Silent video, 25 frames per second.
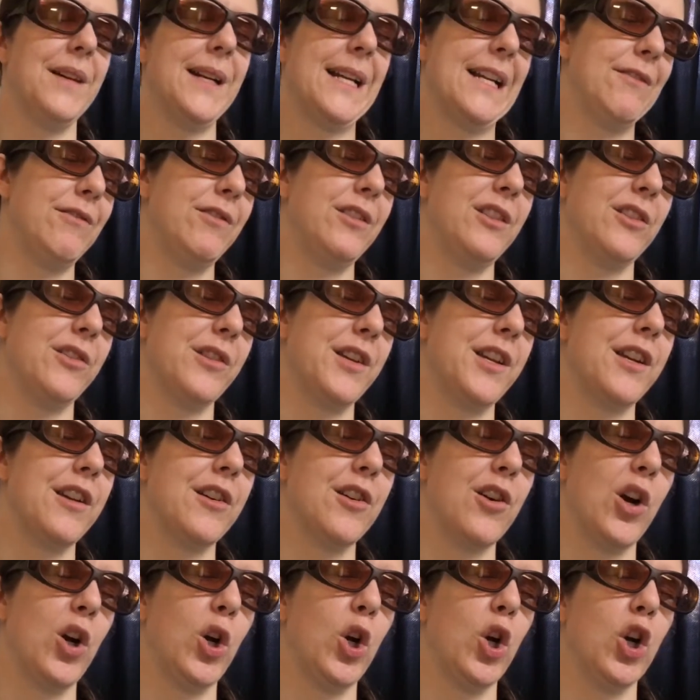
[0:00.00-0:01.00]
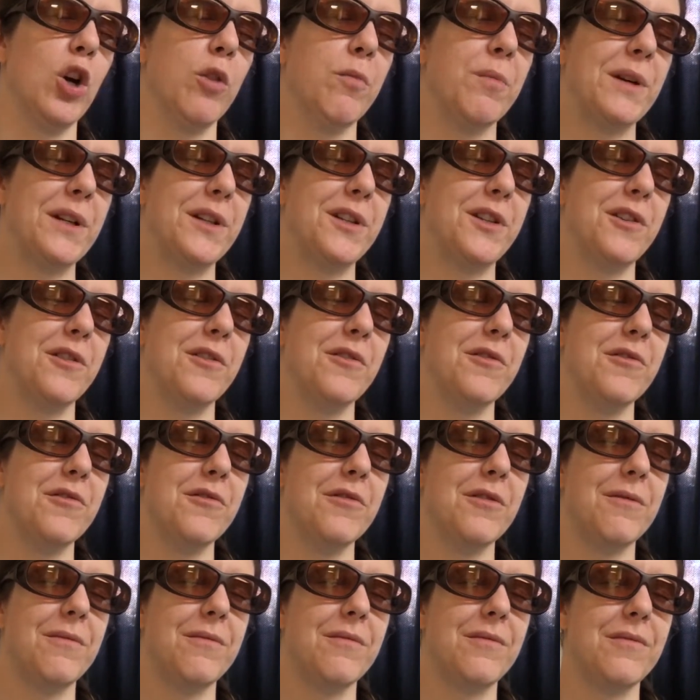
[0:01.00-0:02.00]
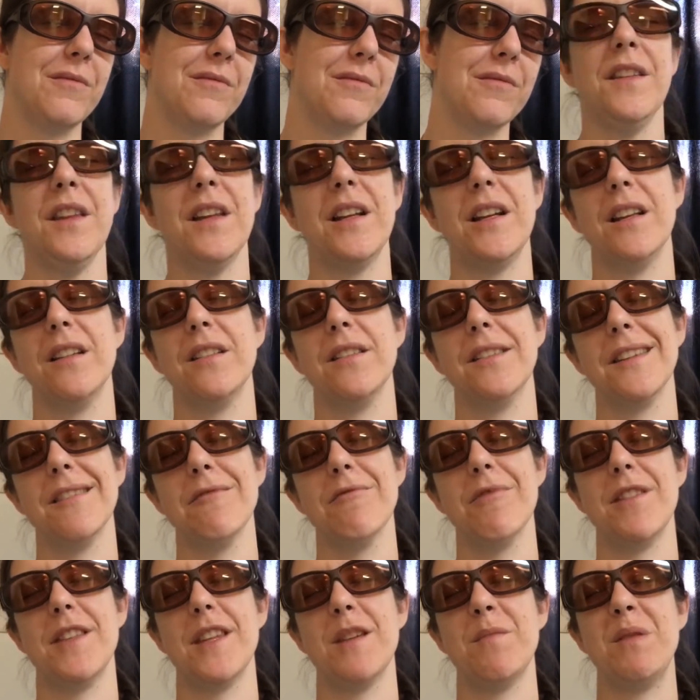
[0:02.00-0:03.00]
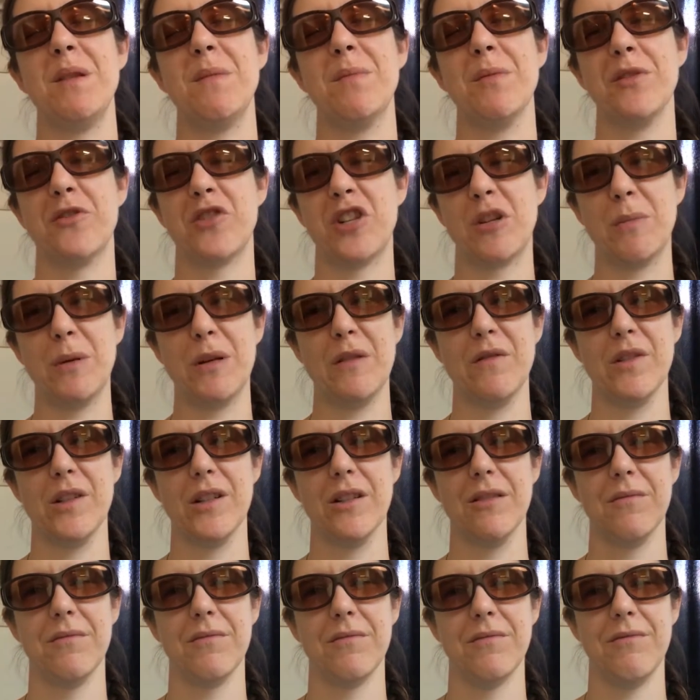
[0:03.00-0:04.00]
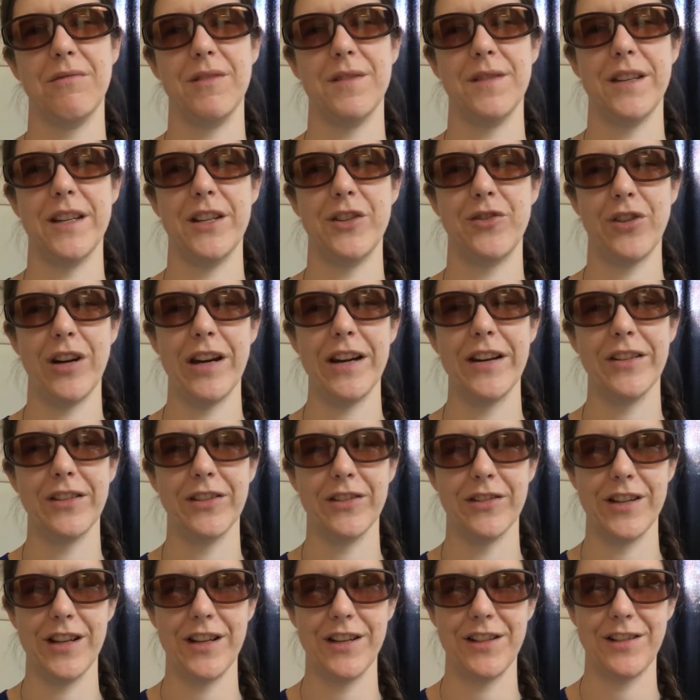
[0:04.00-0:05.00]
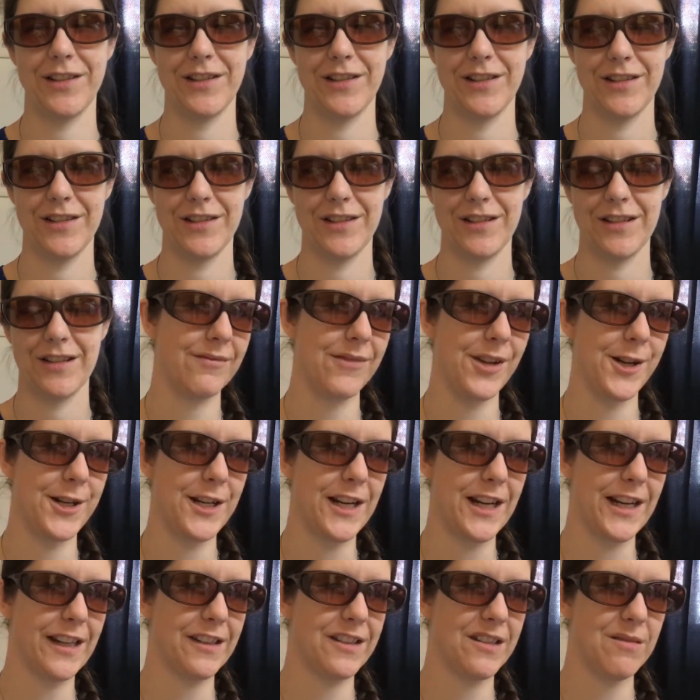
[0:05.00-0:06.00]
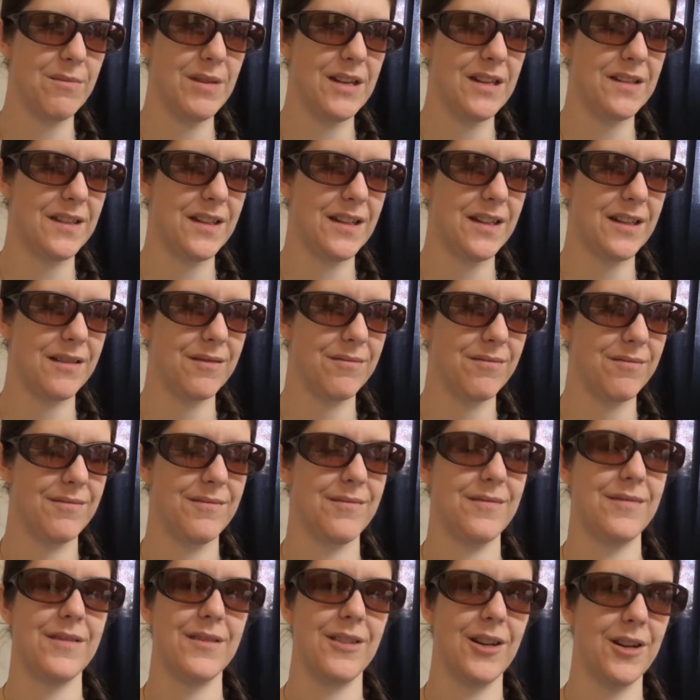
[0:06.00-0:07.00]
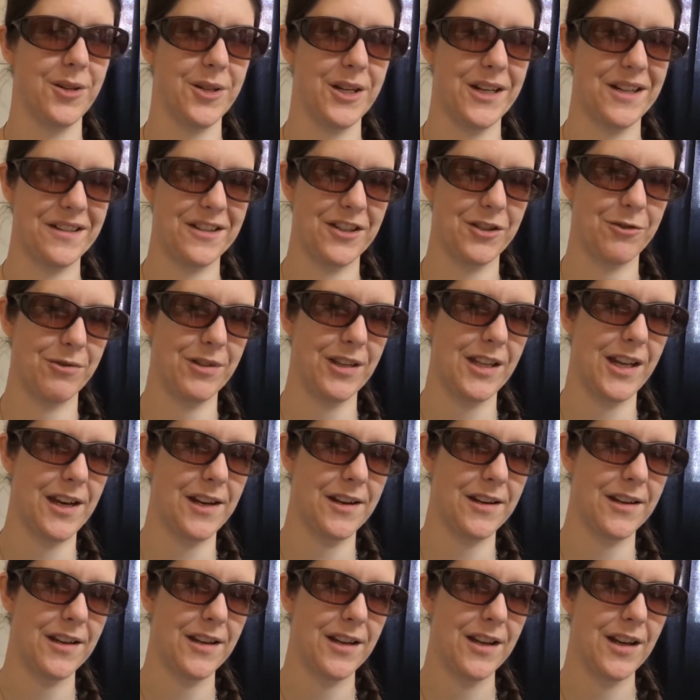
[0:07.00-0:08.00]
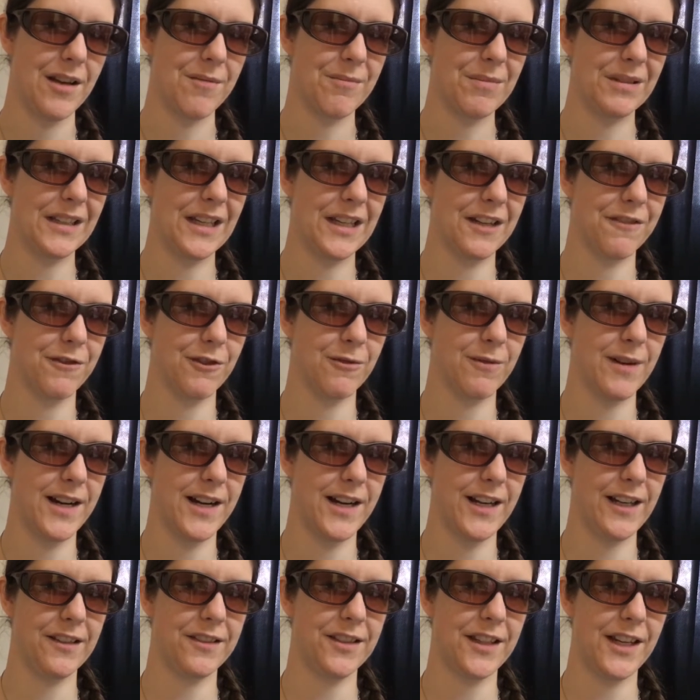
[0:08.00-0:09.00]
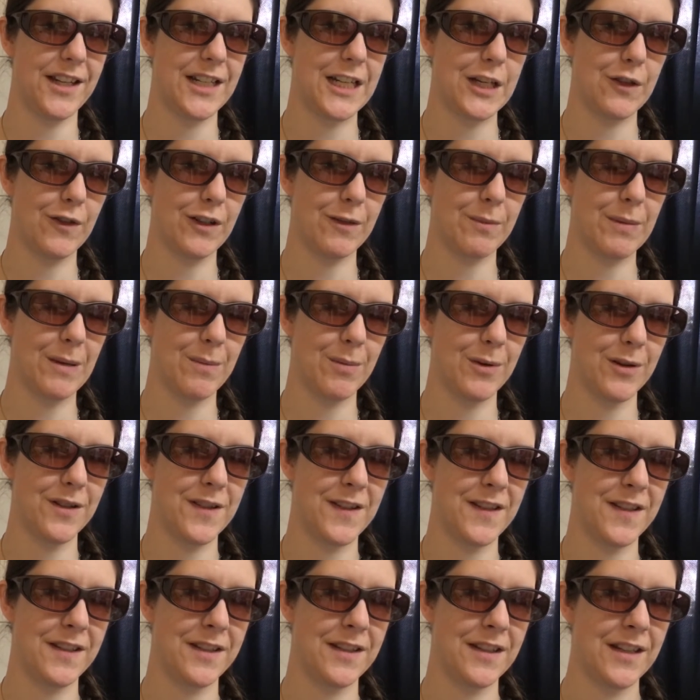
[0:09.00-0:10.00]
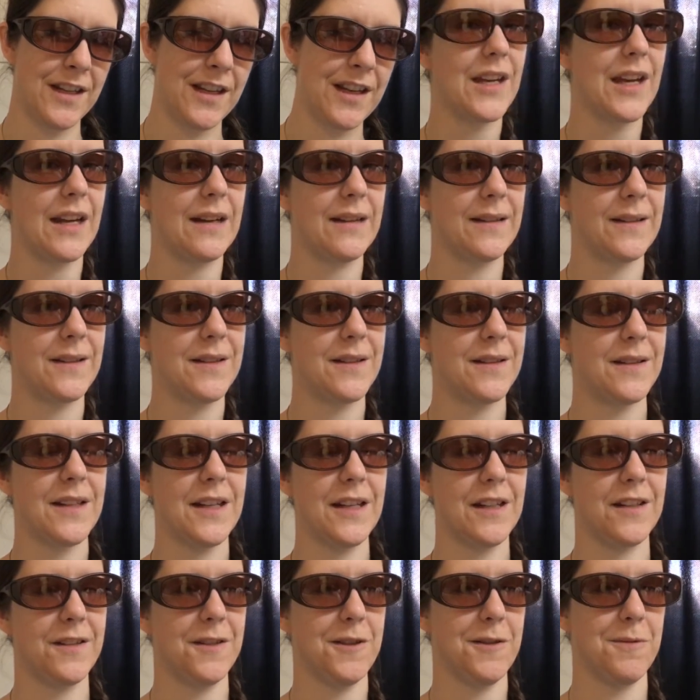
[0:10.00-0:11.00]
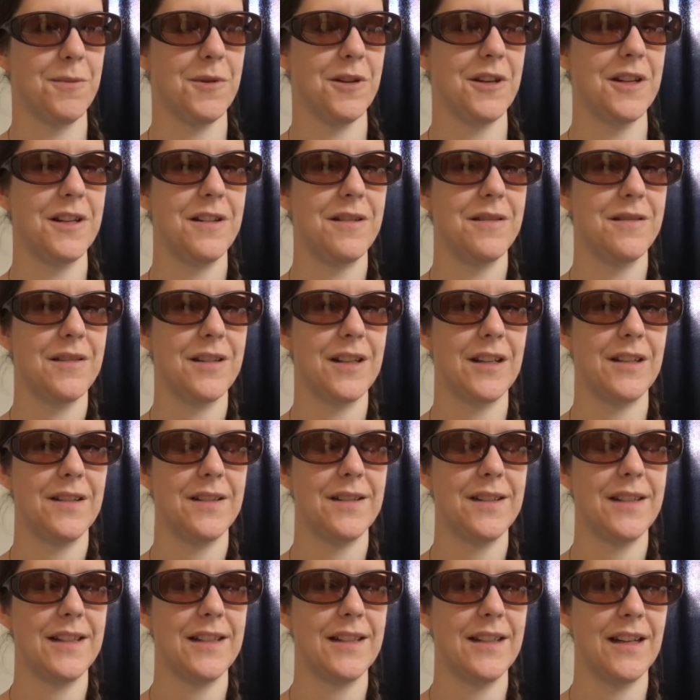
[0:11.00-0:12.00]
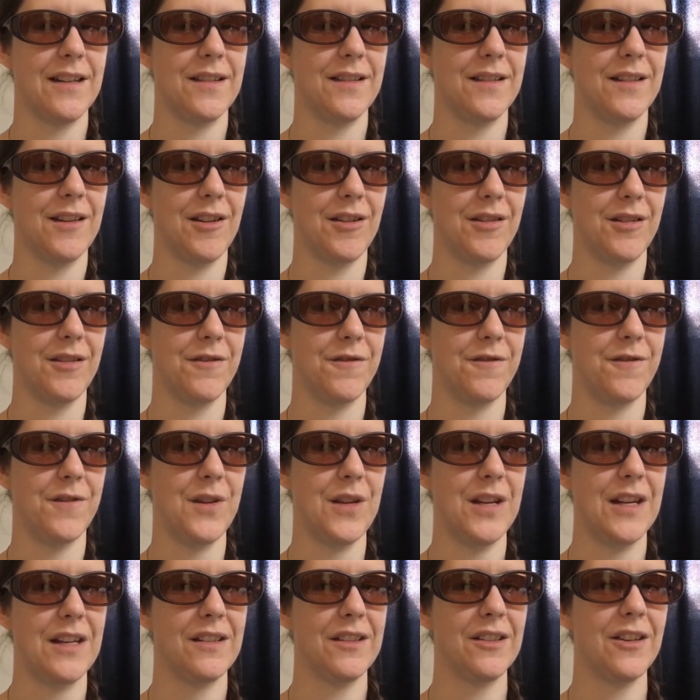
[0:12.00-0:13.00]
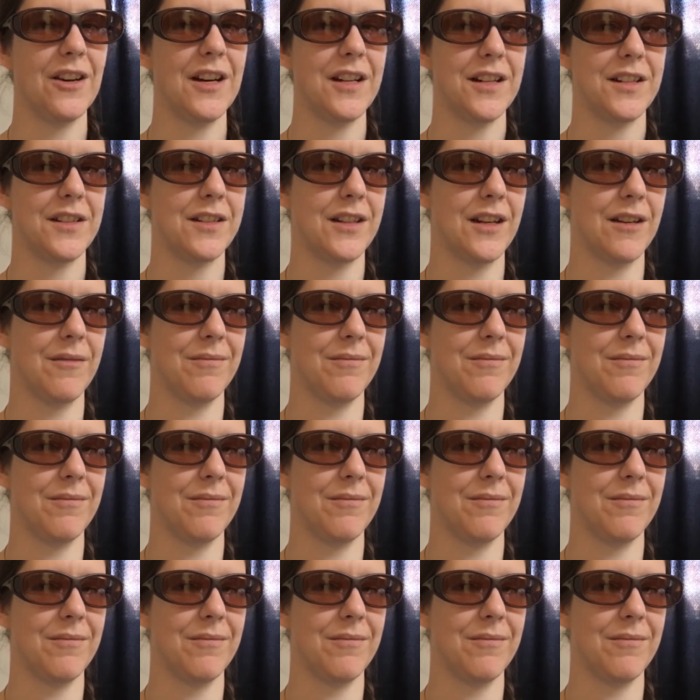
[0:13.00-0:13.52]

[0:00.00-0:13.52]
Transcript: I'd have a learning curve too. That is the one that people trip over when they try and learn it. LaTeX is amazing, not cross-stitch related, but like for writing scientific papers, it's super good because it does all of the, it's not,